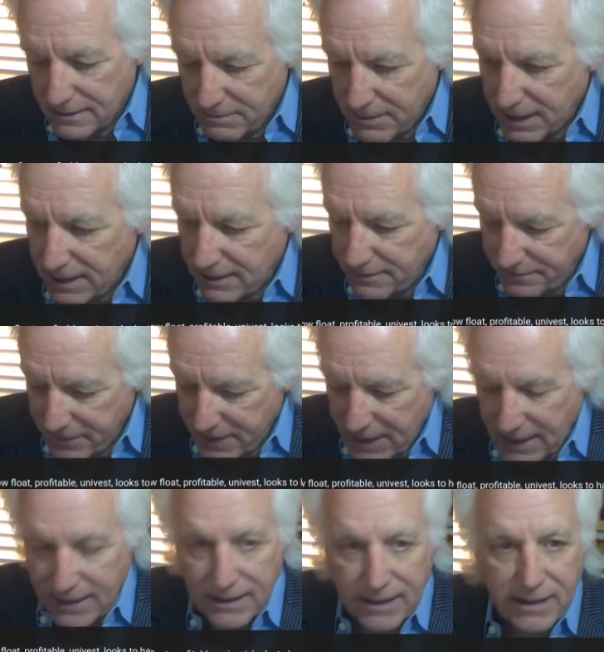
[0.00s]
But
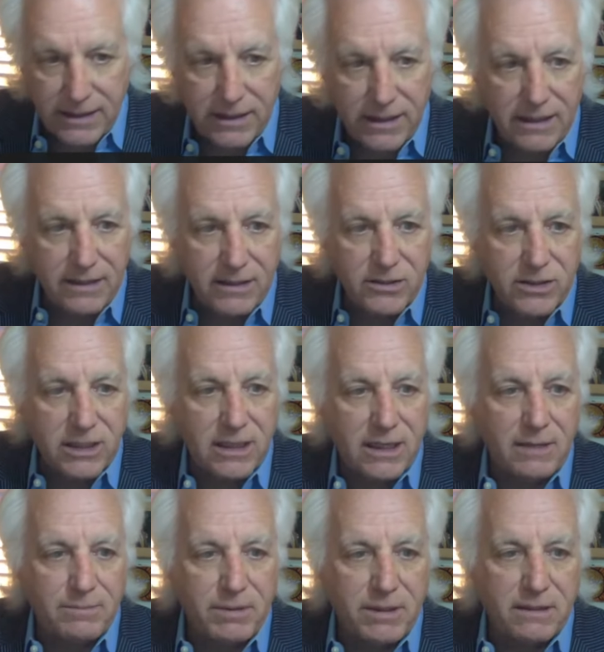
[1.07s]
there's a
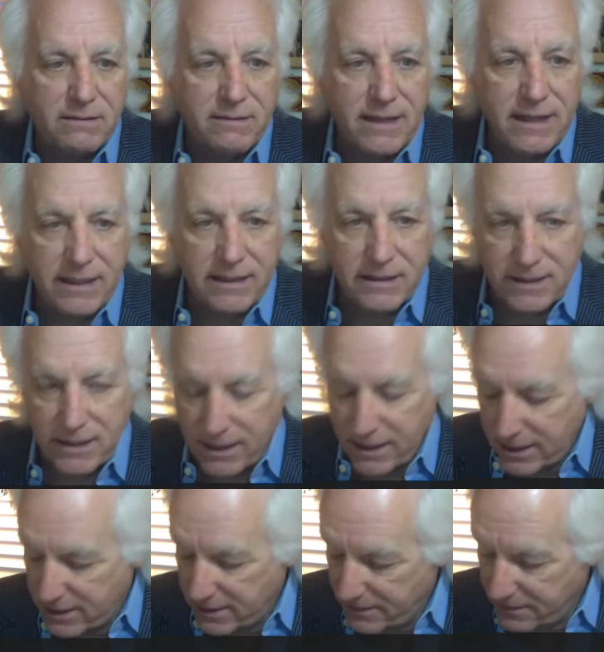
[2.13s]
couple of things
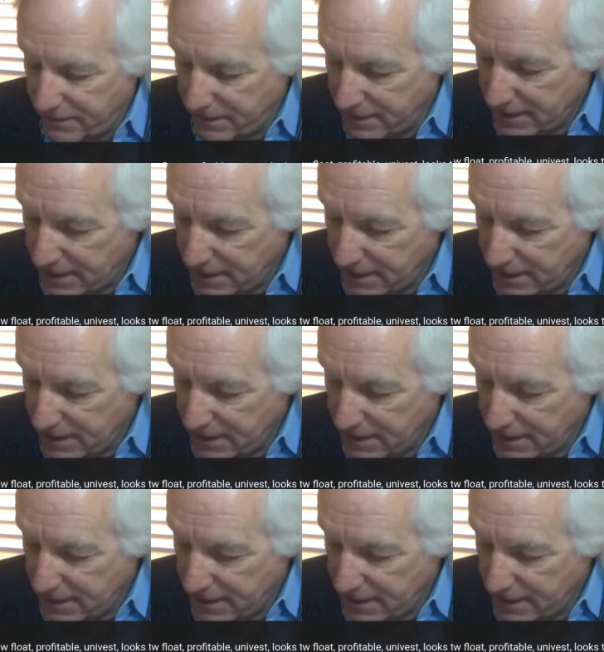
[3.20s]
there